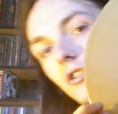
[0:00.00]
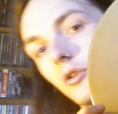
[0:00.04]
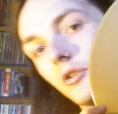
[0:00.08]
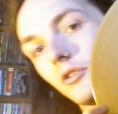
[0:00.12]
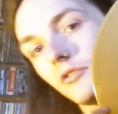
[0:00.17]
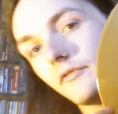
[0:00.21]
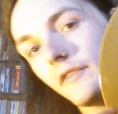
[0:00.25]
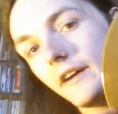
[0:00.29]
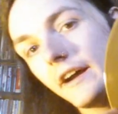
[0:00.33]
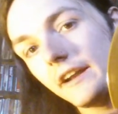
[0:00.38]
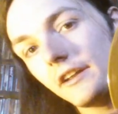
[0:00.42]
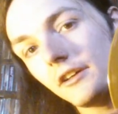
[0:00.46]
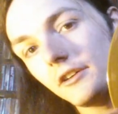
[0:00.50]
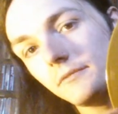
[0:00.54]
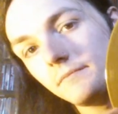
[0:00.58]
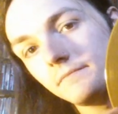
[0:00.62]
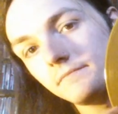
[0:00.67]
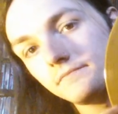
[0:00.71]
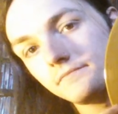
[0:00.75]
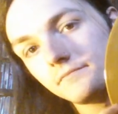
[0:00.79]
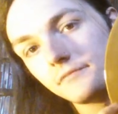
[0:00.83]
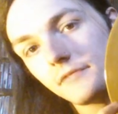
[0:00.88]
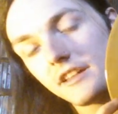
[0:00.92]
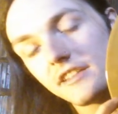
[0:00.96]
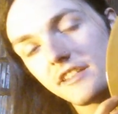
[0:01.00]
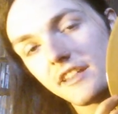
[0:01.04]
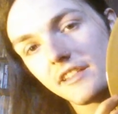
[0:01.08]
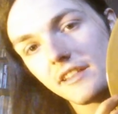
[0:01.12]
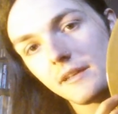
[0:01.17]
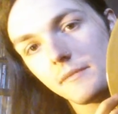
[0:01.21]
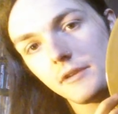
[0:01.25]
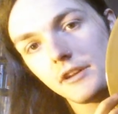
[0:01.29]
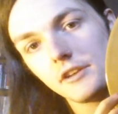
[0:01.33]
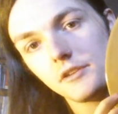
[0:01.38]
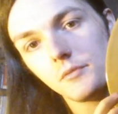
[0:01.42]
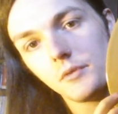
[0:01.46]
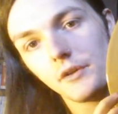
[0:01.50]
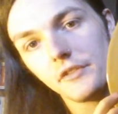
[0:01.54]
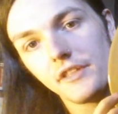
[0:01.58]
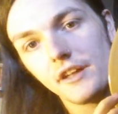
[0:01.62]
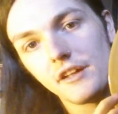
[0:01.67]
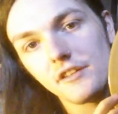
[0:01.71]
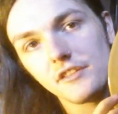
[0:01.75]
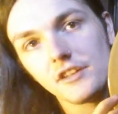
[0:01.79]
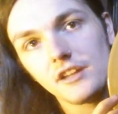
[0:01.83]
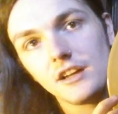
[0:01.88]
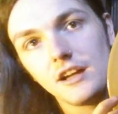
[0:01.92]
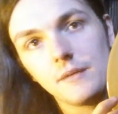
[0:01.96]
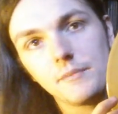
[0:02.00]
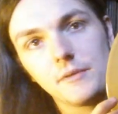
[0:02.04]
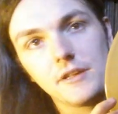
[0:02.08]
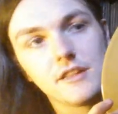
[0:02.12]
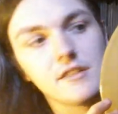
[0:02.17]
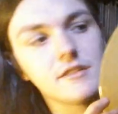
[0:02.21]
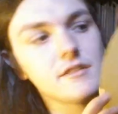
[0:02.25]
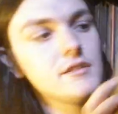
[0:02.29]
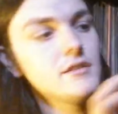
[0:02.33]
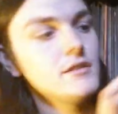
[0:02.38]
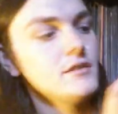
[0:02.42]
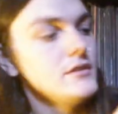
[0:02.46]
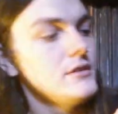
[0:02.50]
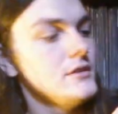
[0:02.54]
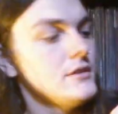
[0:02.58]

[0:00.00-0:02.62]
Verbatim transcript: gold vinyl. This is limited to 1,000 copies.